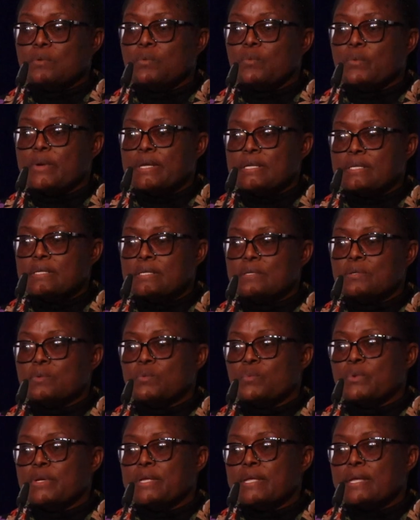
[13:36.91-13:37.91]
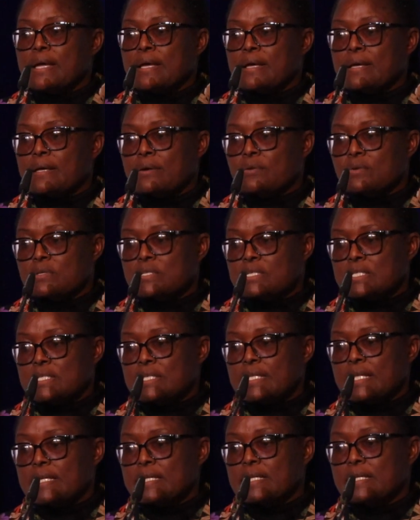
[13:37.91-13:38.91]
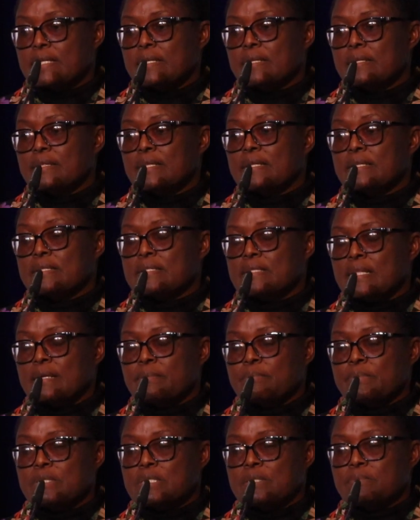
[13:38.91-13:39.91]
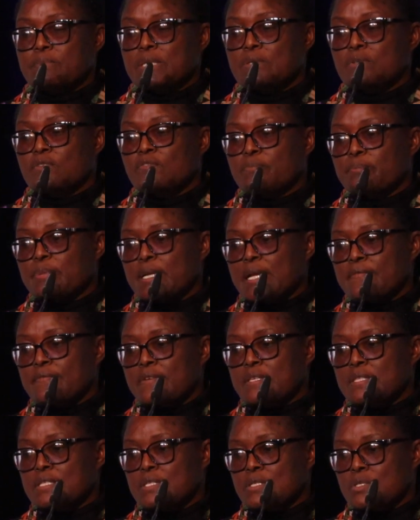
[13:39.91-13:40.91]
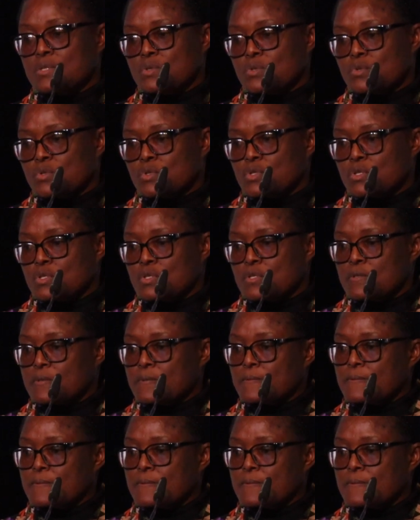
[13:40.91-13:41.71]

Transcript: when we are considering the establishment of private institutions.